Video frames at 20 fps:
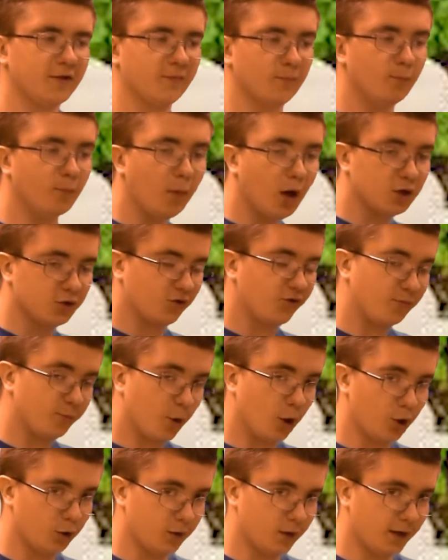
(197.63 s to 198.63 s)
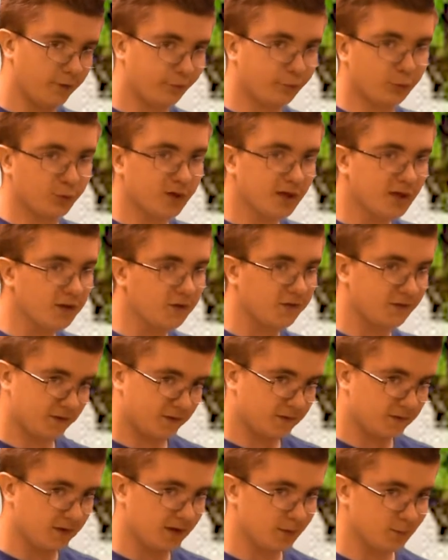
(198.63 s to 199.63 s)
is much smaller, at 3 to
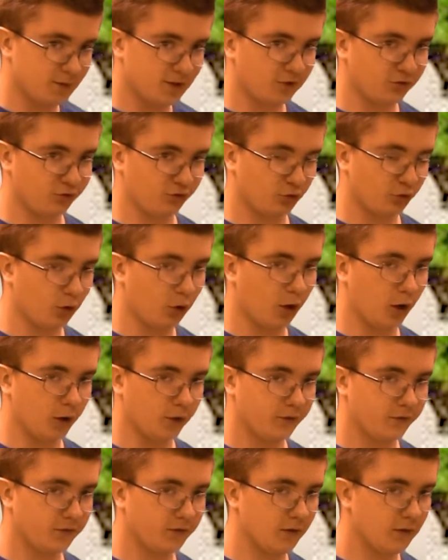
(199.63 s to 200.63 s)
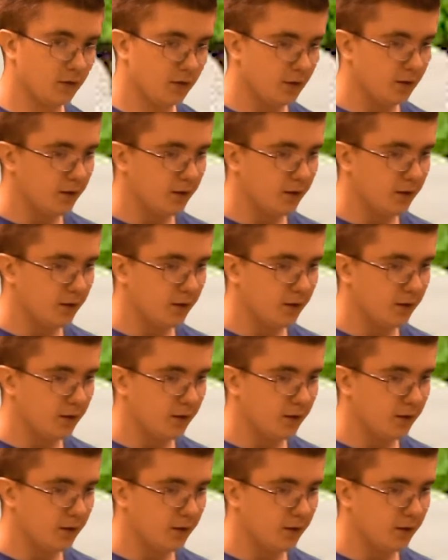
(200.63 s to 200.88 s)
6 centimeters across.